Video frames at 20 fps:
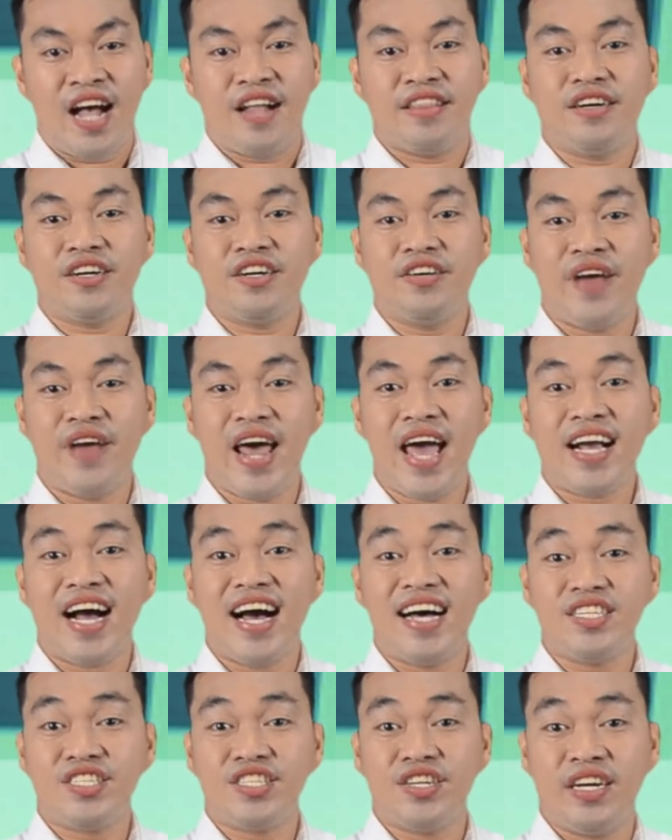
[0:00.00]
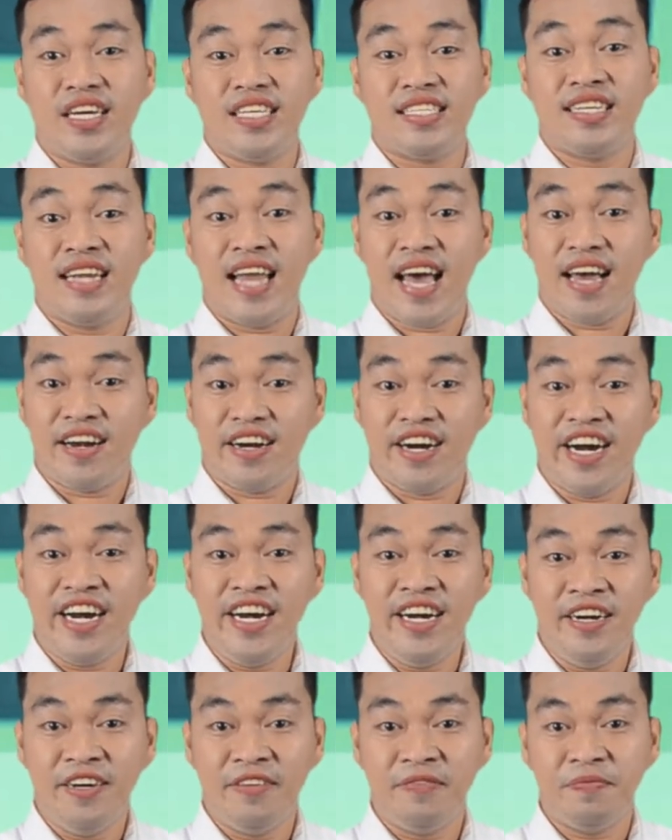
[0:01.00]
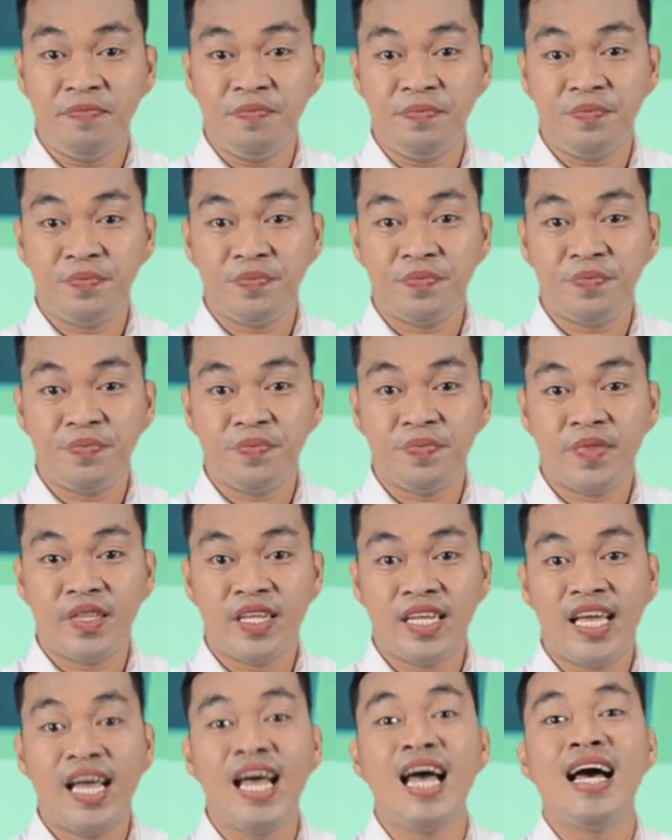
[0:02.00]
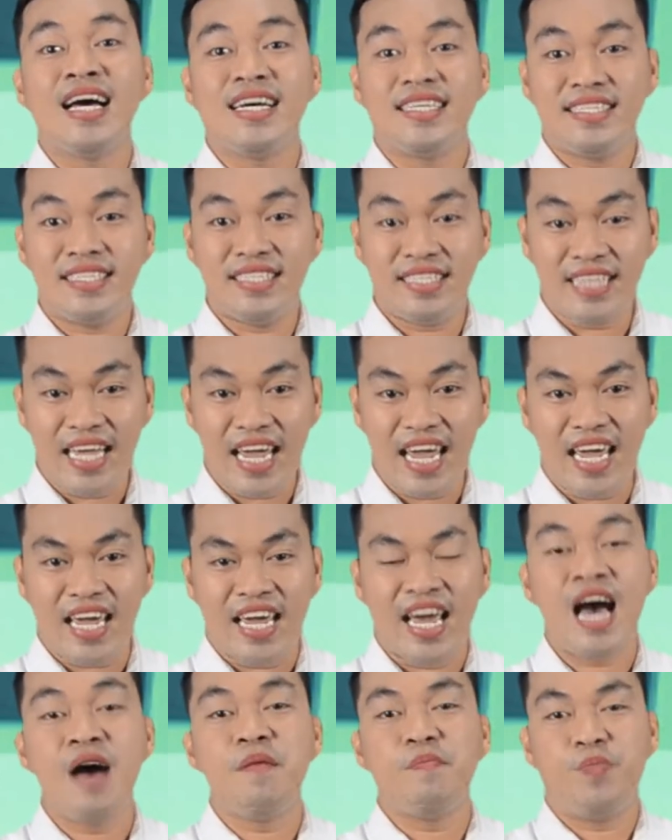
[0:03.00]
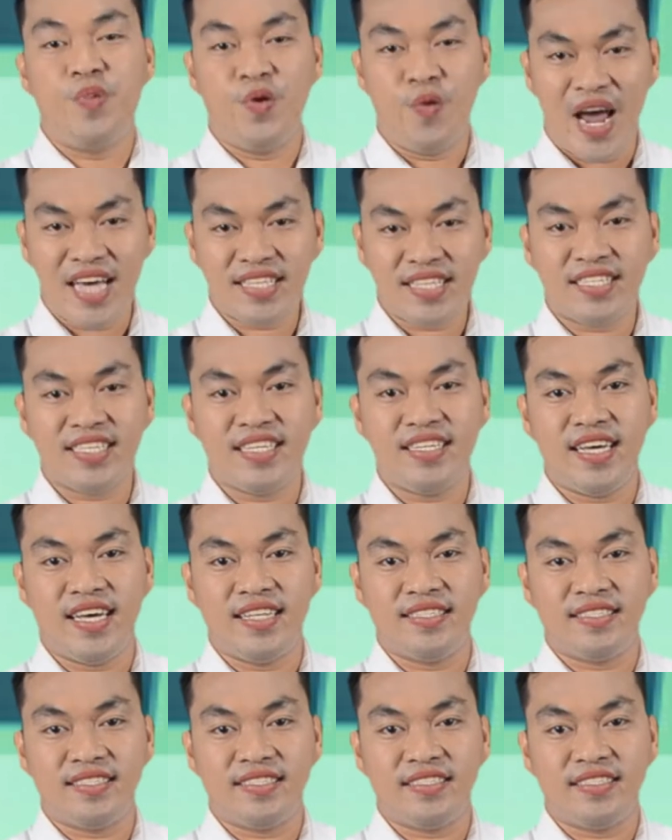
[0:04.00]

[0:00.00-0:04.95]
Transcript: the correct answer is letter C. President.